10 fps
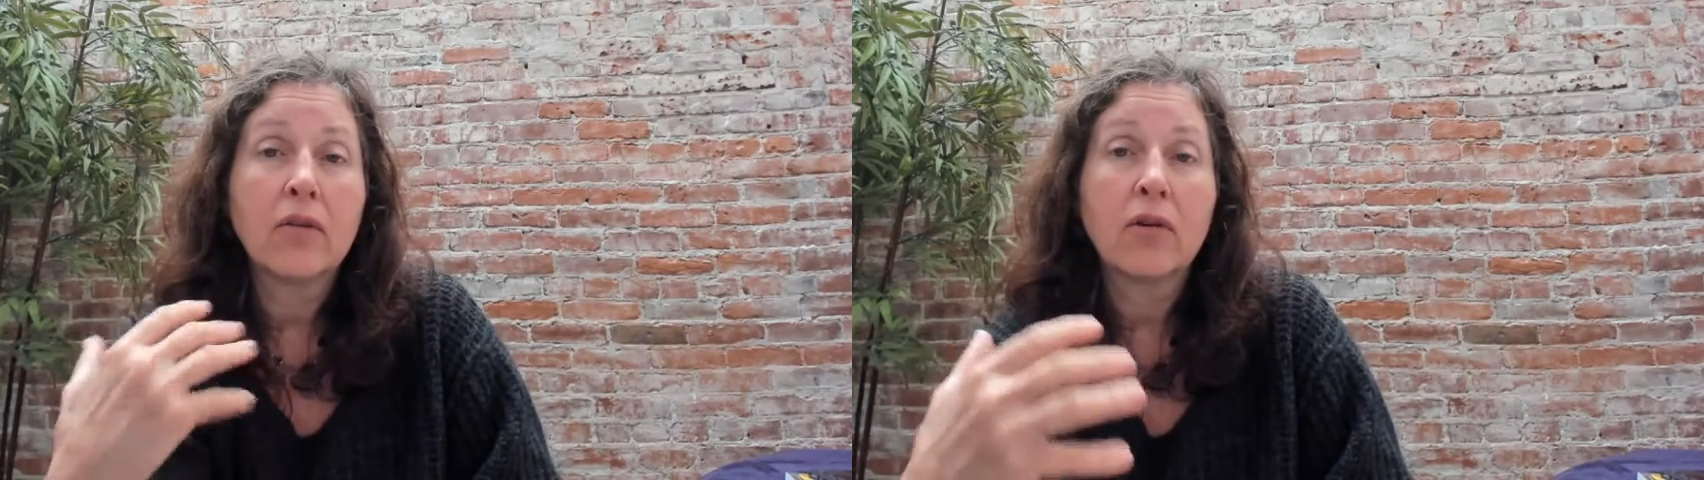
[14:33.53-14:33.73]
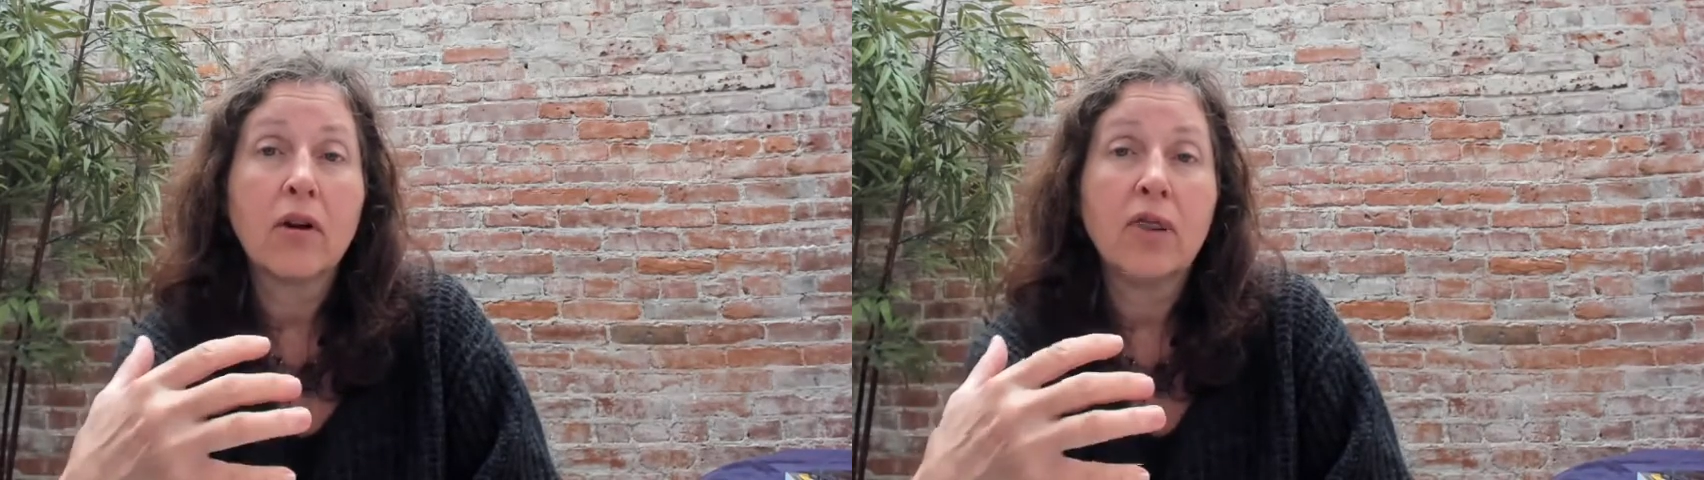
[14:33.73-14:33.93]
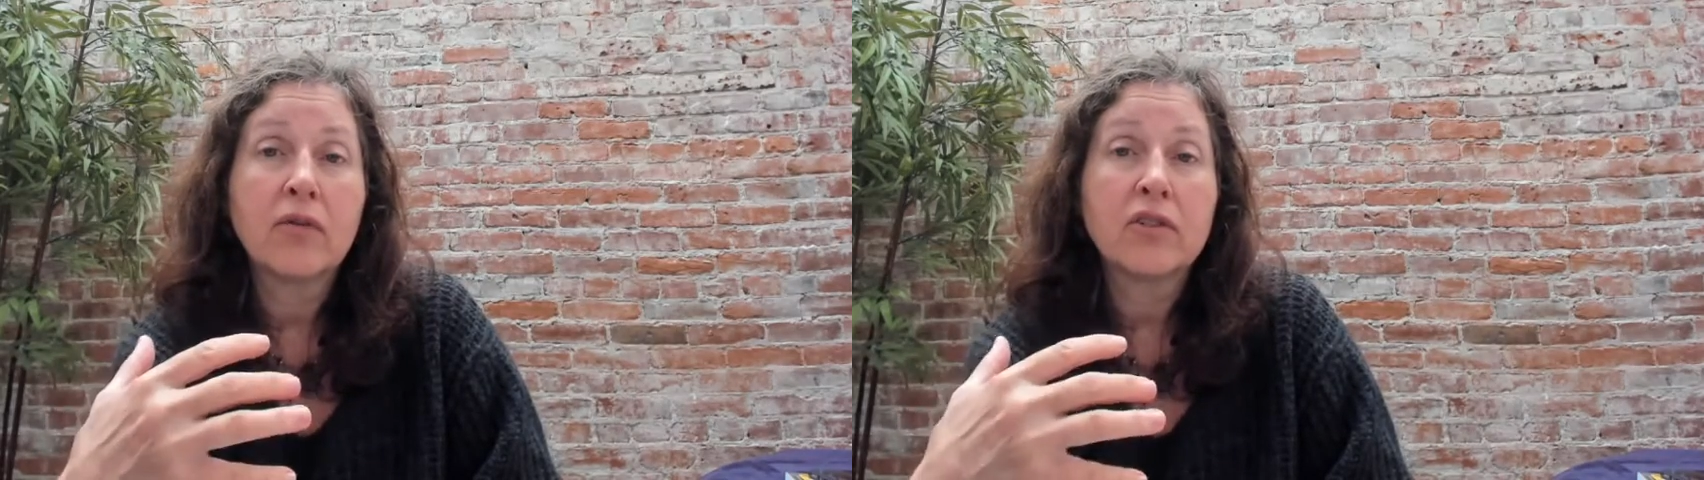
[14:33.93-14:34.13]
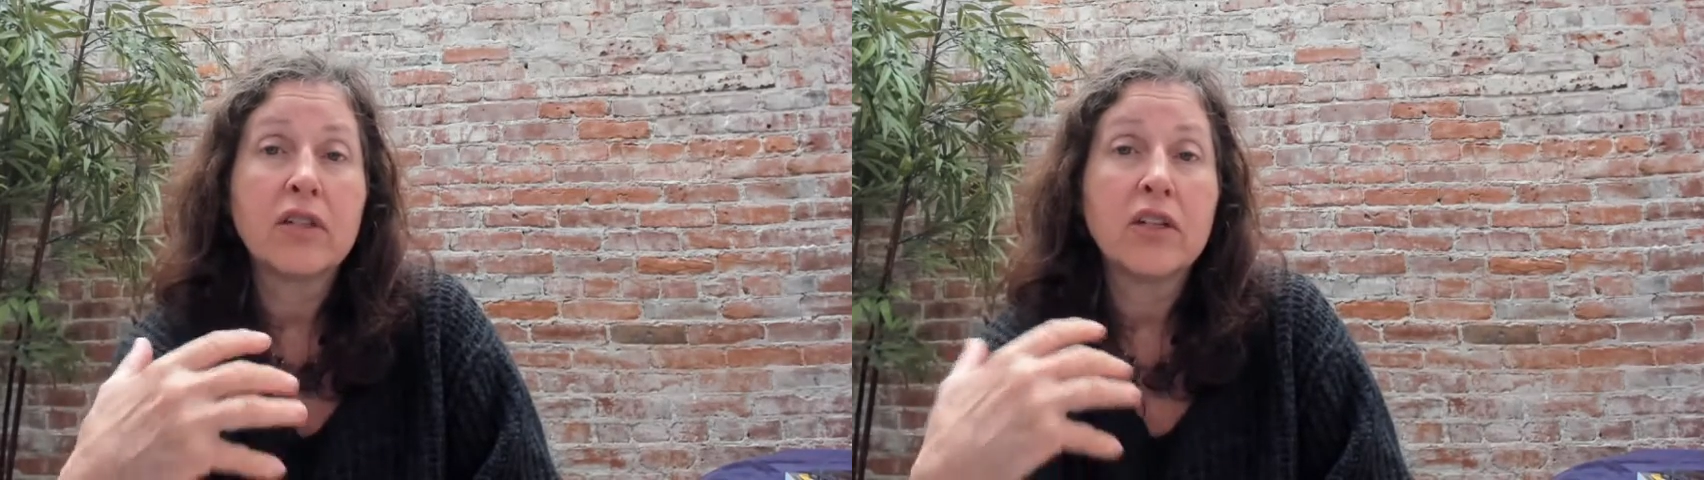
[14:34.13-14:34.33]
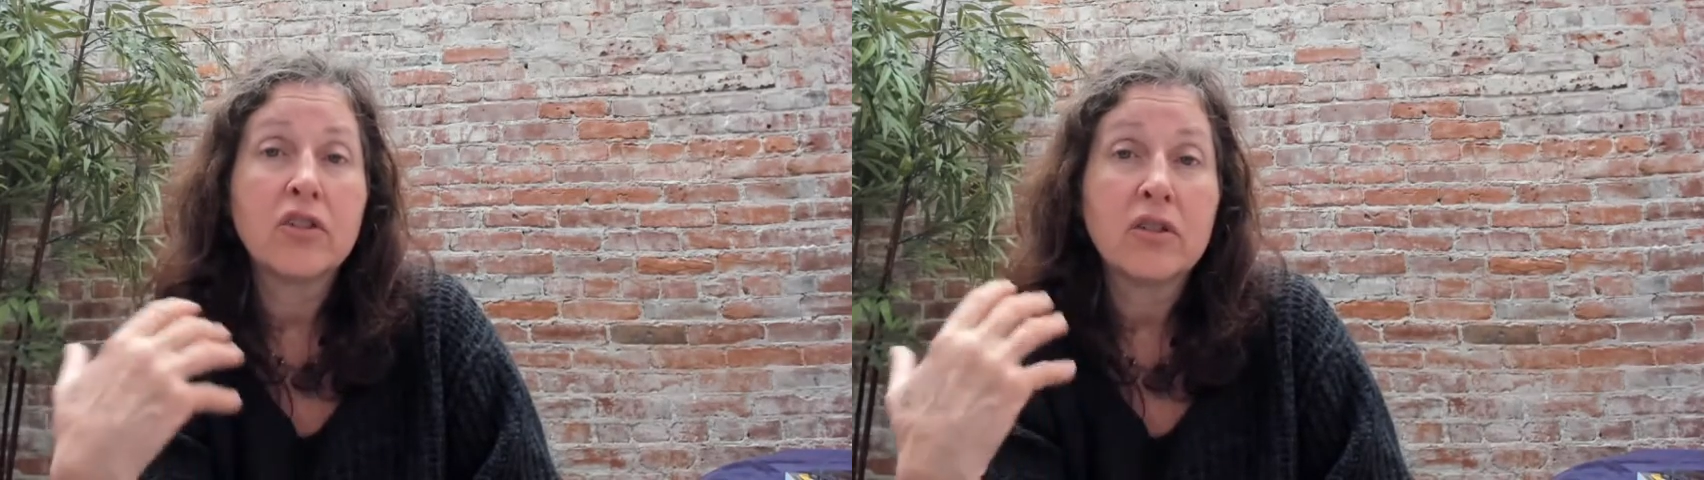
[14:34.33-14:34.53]
or
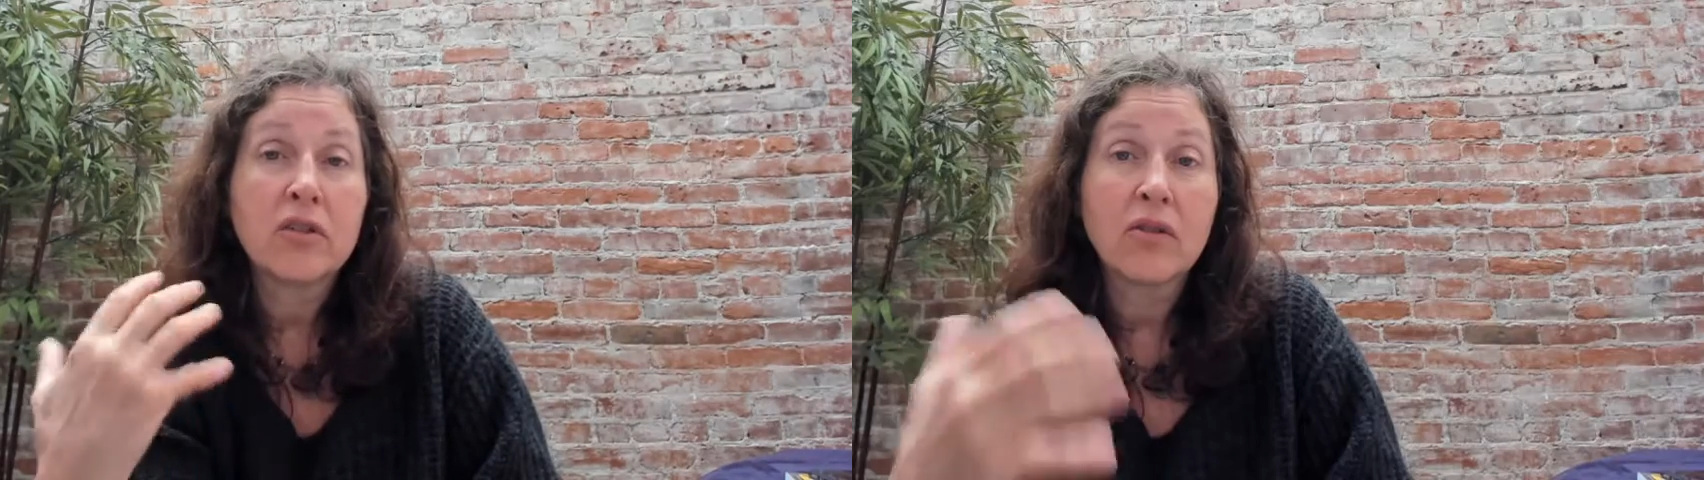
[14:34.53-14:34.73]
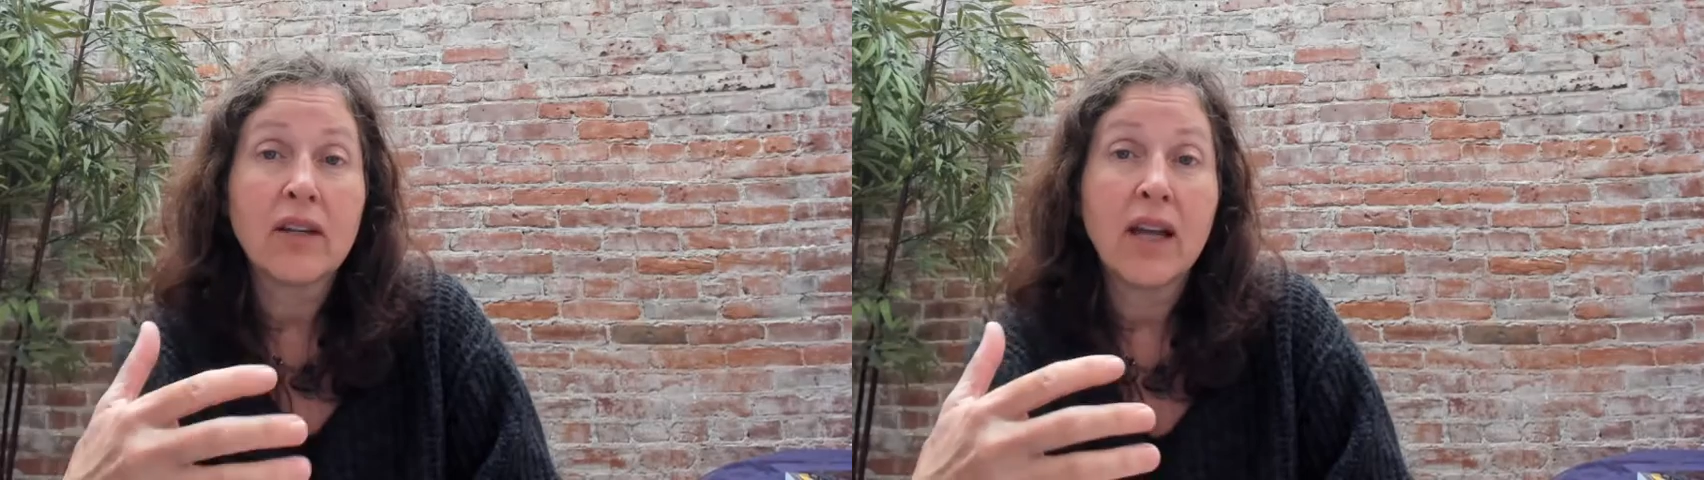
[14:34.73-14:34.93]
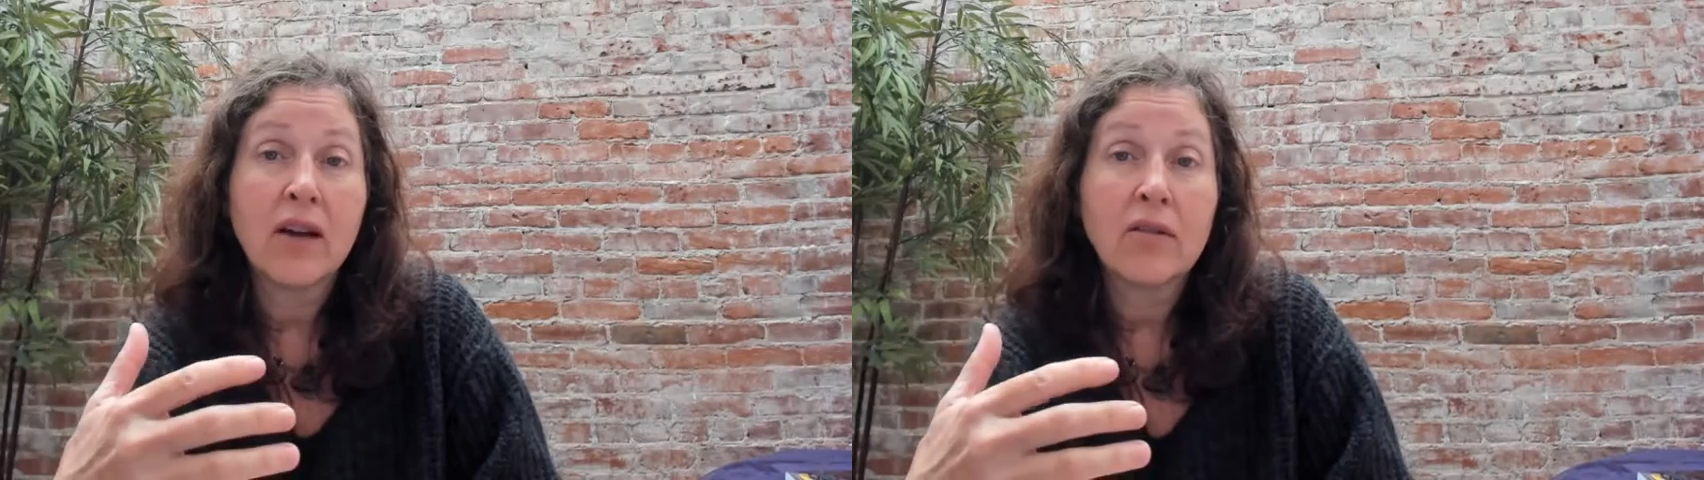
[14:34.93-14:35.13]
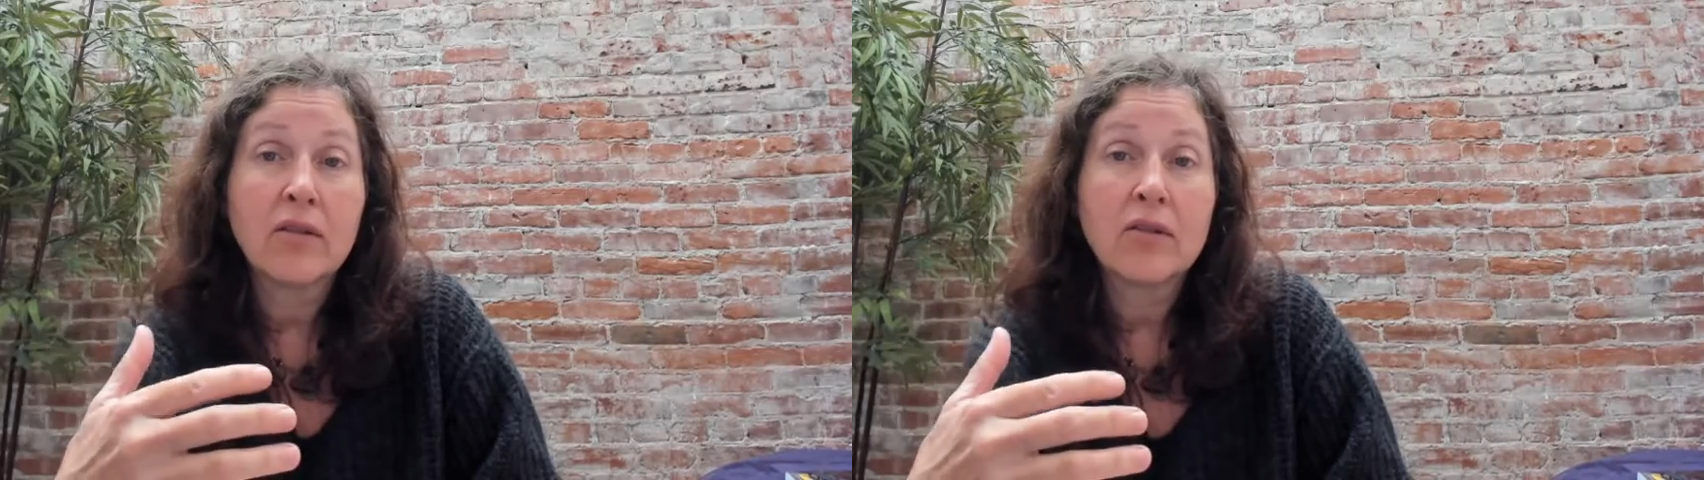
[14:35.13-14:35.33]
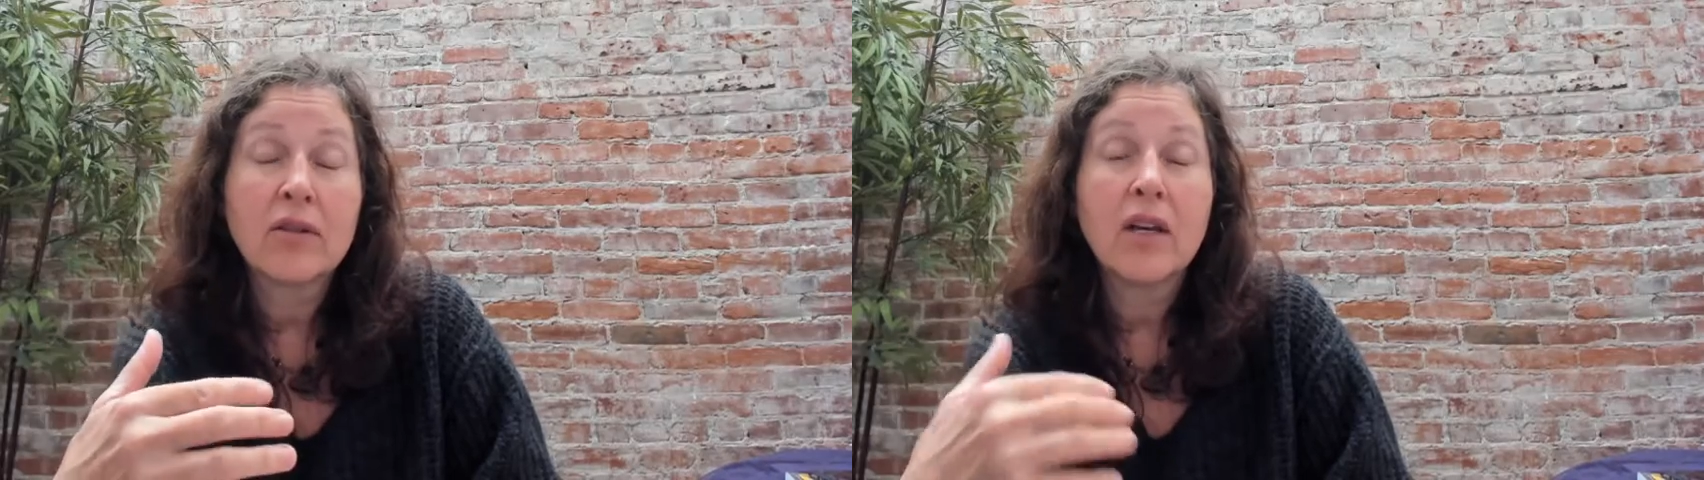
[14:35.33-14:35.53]
conversations or
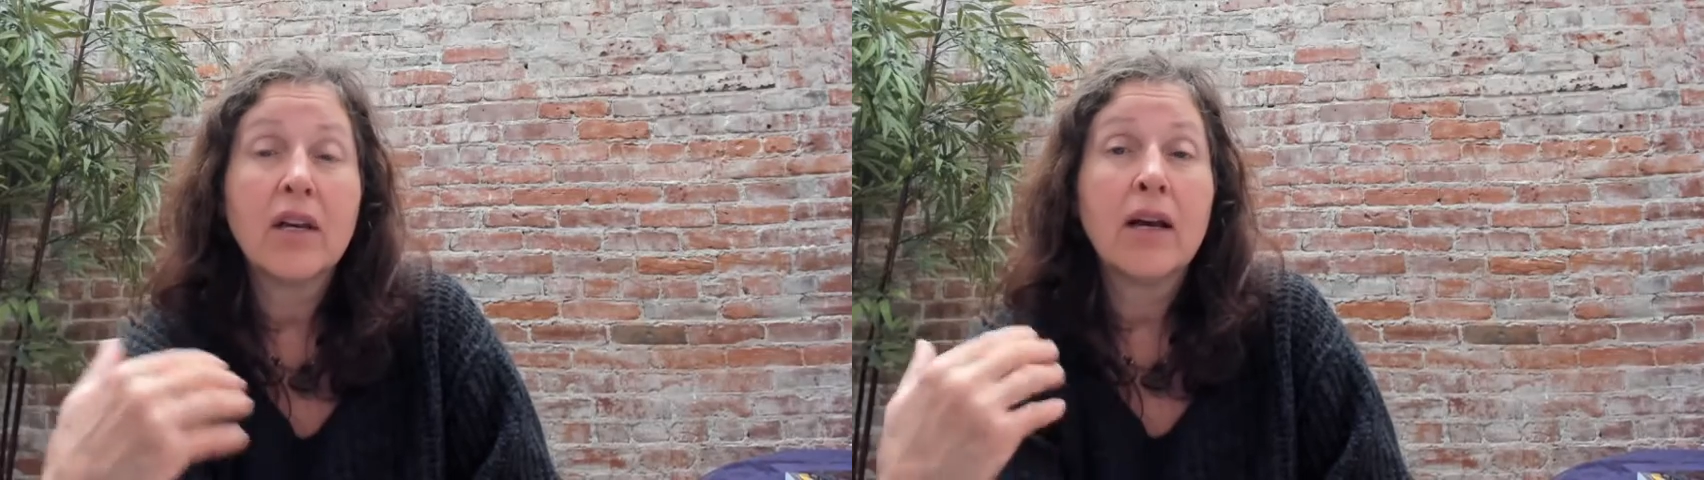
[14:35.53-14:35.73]
encounters